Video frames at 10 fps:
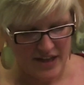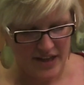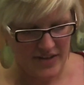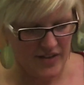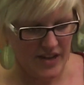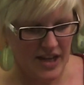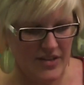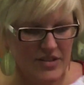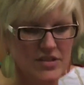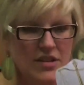is
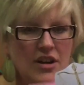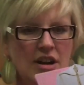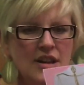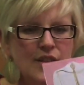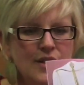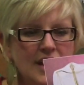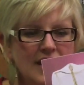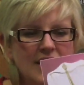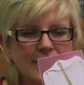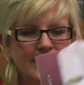that I
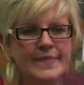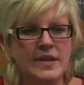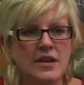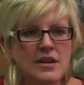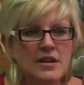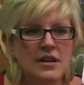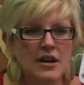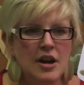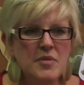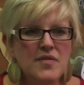think
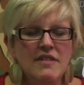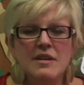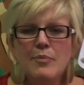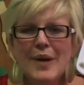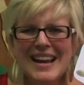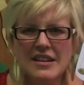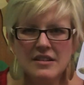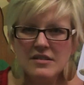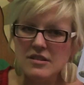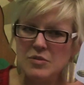I'm a very
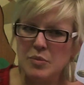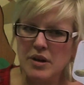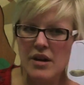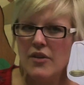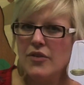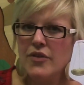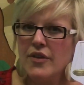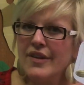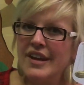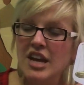balanced
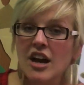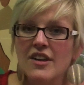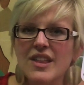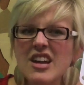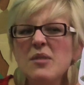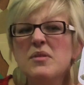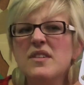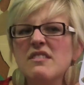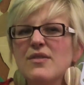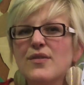person. I think I'm a
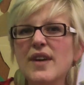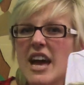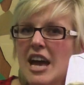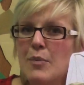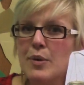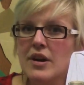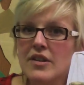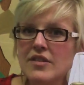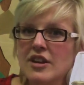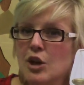very fair
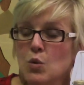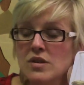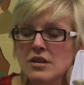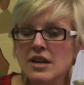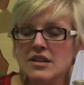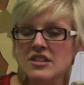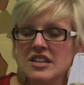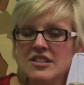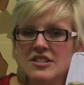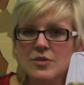person. I always like to
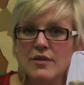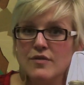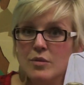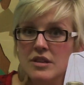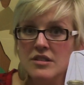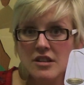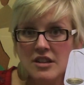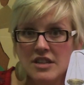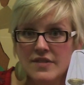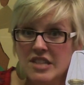listen to everybody's
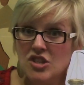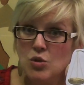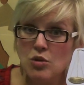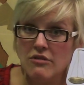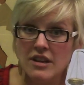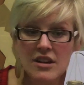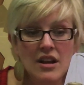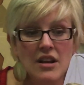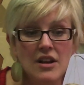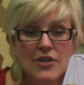side of the story in the
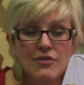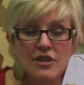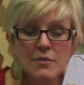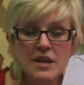classroom,